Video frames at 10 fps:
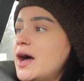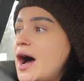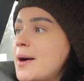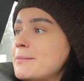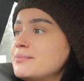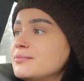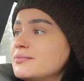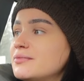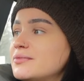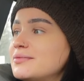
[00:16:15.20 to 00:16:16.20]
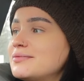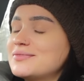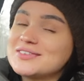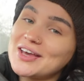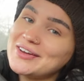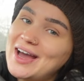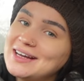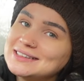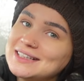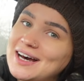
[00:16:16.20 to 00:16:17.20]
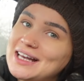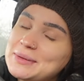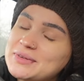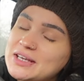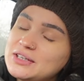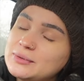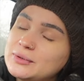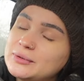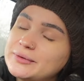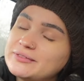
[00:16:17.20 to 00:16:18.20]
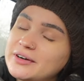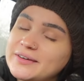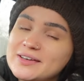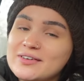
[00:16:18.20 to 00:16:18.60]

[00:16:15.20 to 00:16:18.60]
So yeah, I'll update you all very,